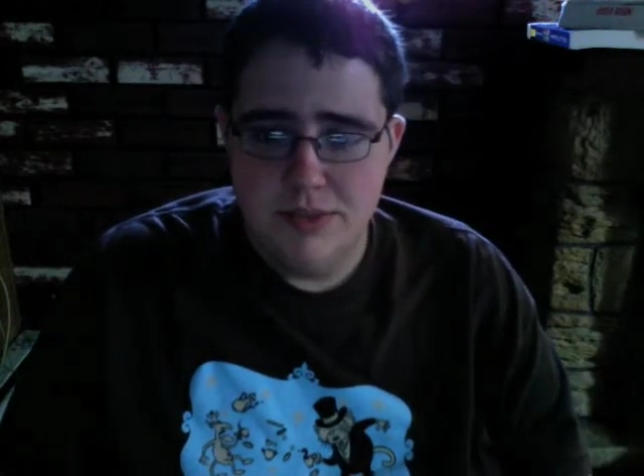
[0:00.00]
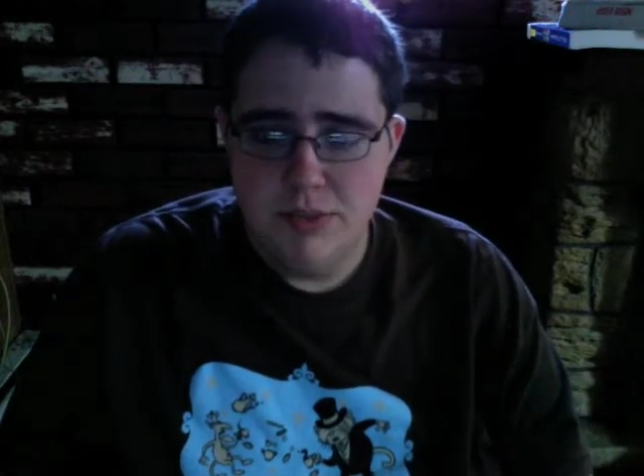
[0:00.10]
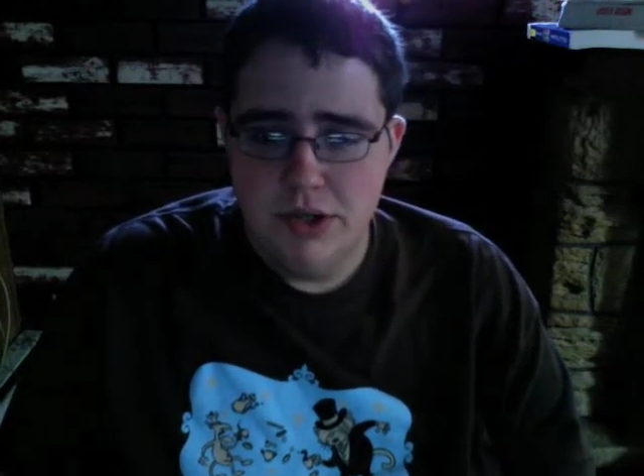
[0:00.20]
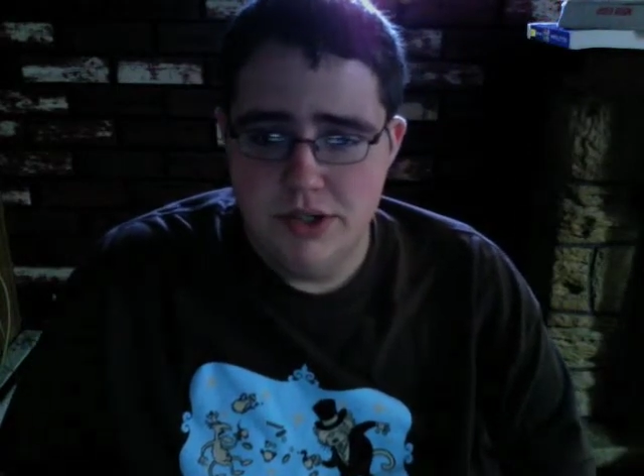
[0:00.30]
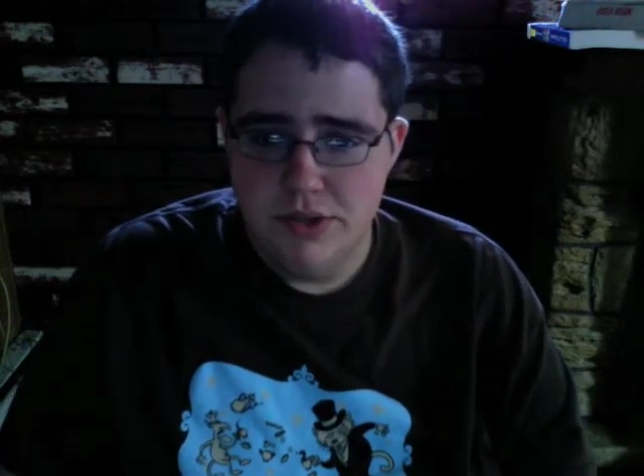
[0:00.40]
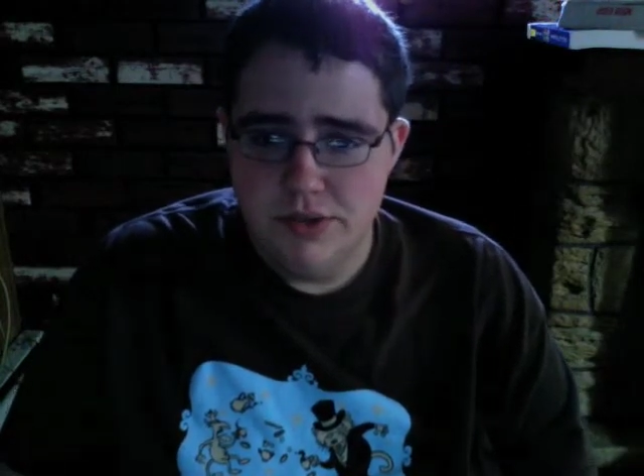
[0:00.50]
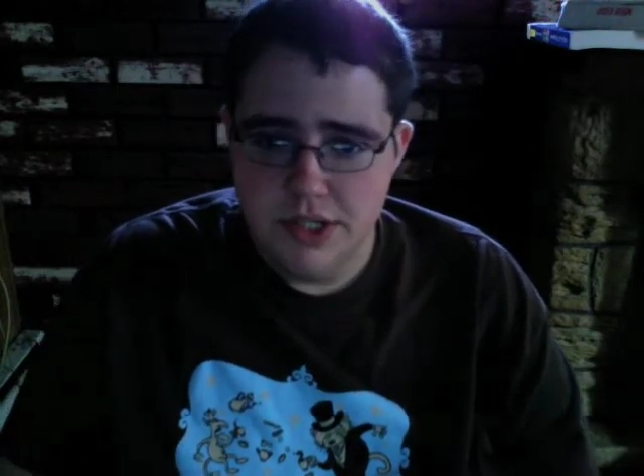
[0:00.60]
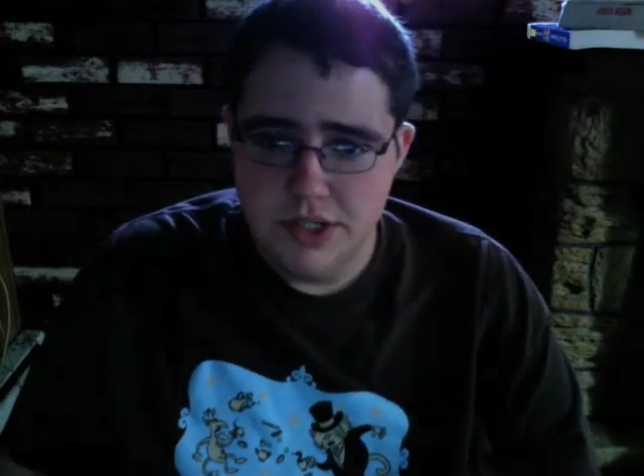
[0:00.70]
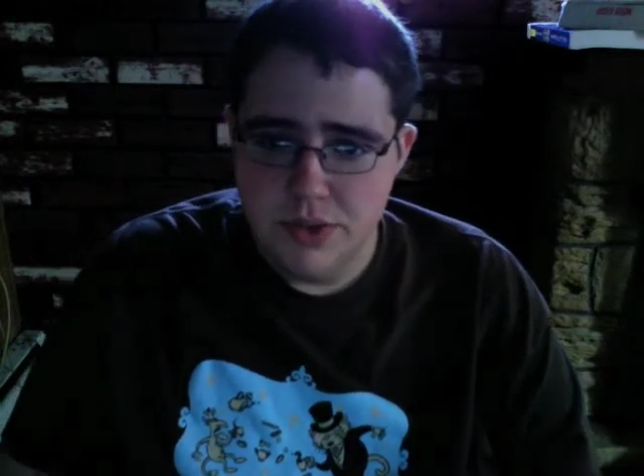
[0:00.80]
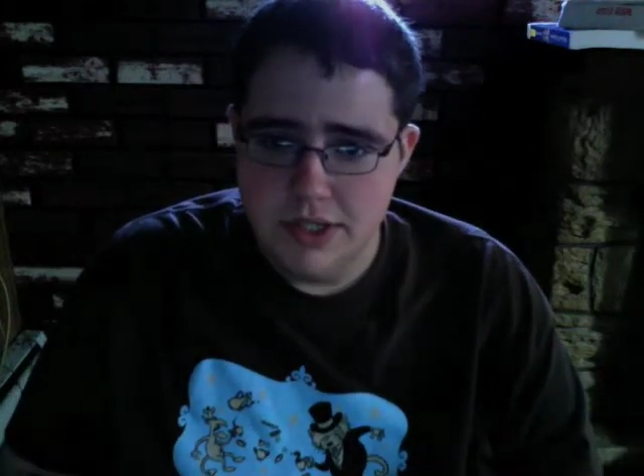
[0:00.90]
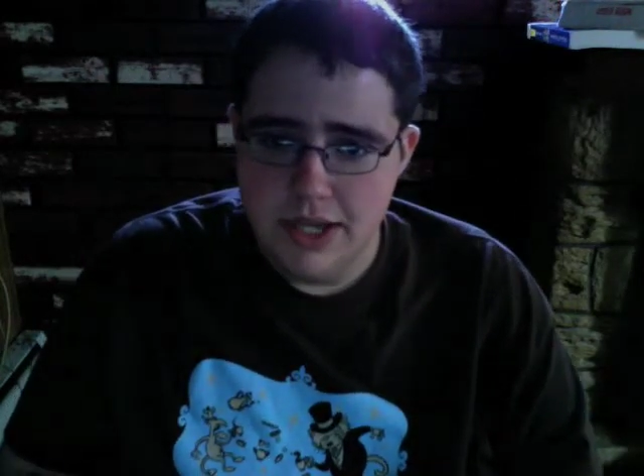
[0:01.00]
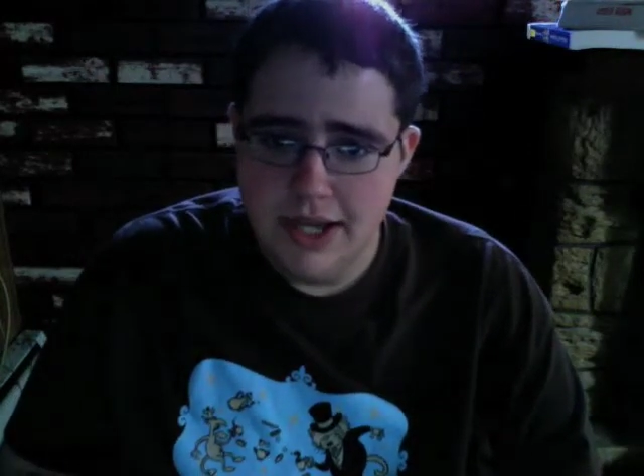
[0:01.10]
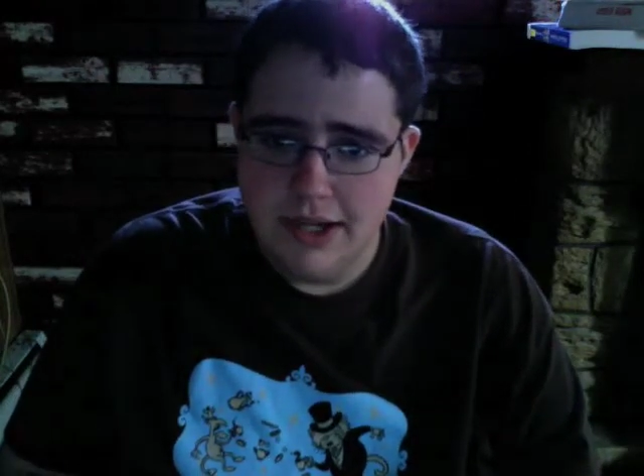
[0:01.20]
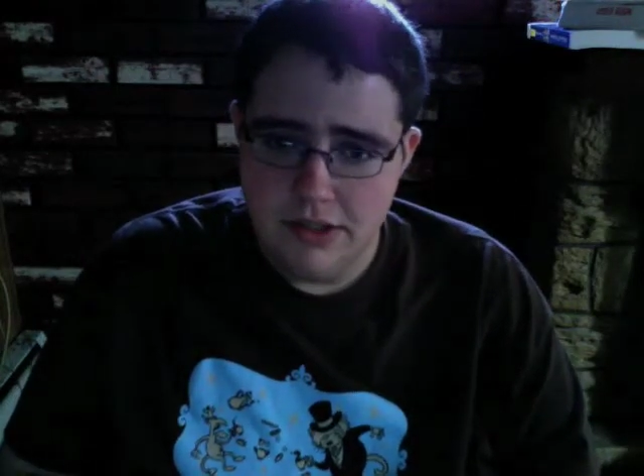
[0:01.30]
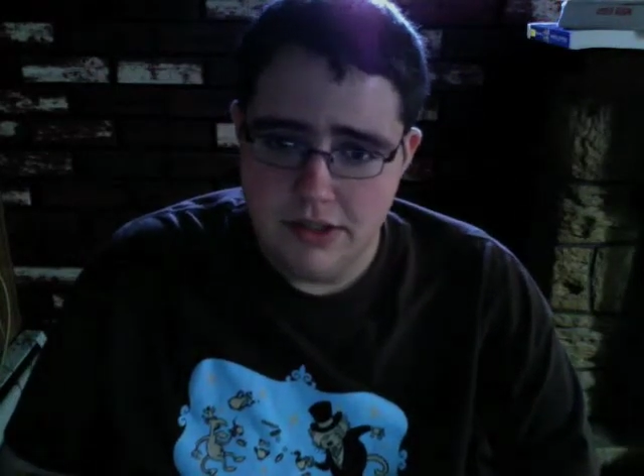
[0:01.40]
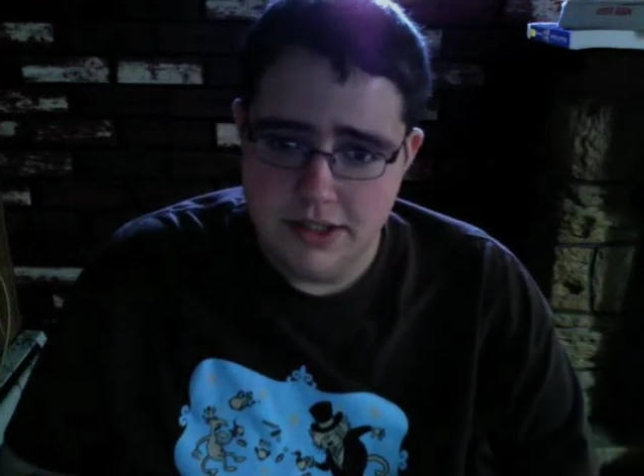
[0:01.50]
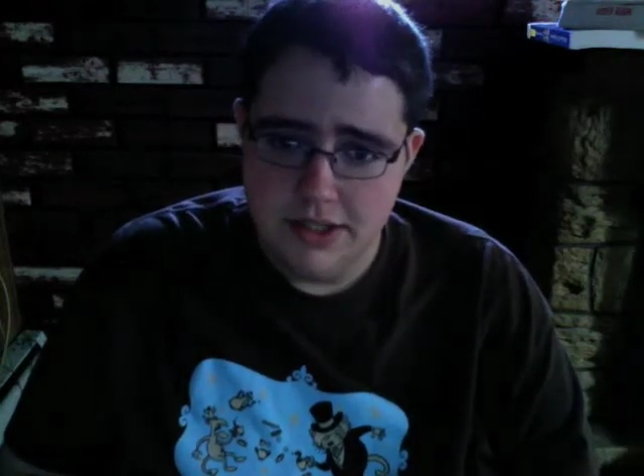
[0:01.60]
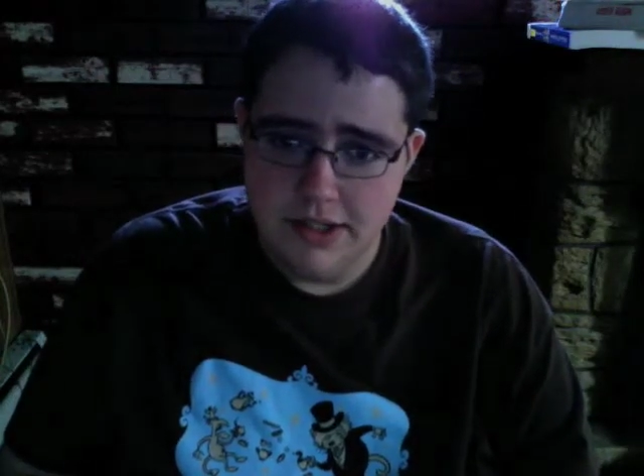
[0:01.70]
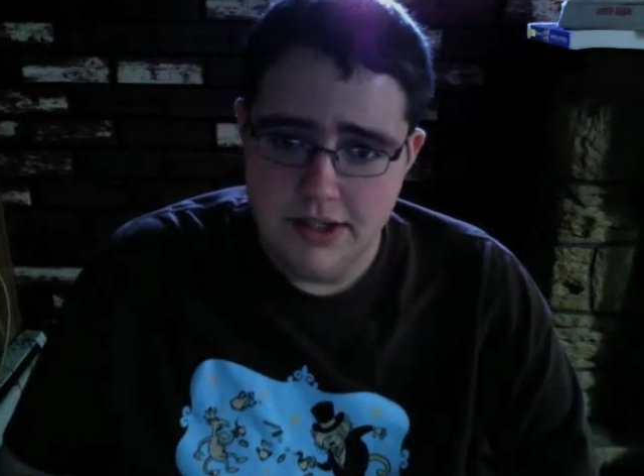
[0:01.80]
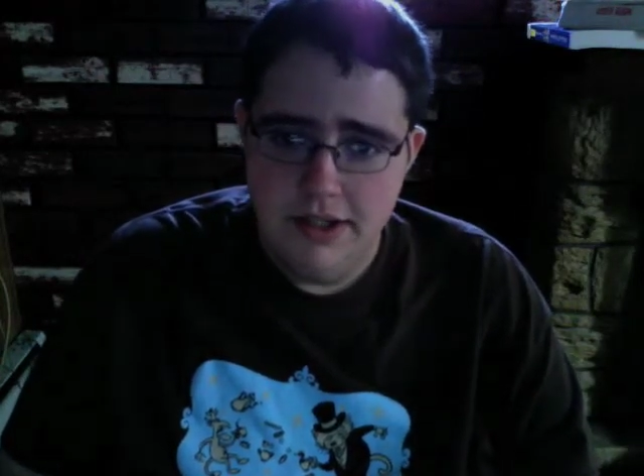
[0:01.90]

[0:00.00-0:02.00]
parts over to use the analog stick.